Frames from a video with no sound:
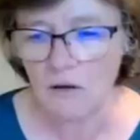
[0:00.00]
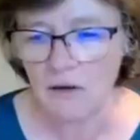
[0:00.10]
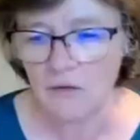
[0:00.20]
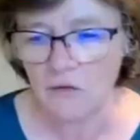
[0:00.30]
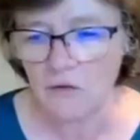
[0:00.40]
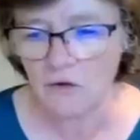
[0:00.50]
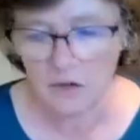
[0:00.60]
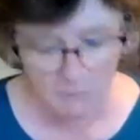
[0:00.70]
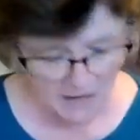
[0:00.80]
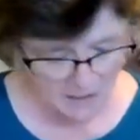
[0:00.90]
are
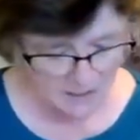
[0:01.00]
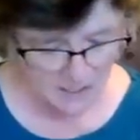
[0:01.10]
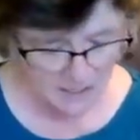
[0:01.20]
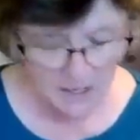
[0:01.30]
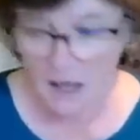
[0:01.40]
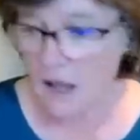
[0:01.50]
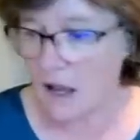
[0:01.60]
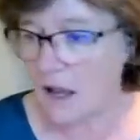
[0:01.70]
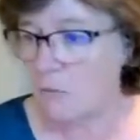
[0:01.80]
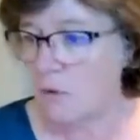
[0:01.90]
uncertain about it,
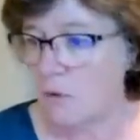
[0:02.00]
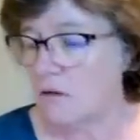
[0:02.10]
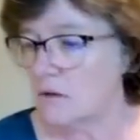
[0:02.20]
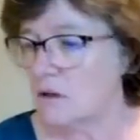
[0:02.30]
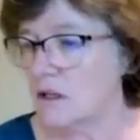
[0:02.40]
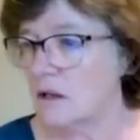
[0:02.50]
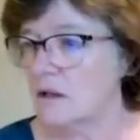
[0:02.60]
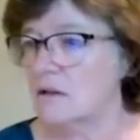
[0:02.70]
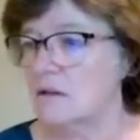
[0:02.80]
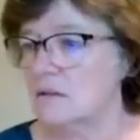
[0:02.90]
I will.
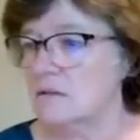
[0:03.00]
Uh,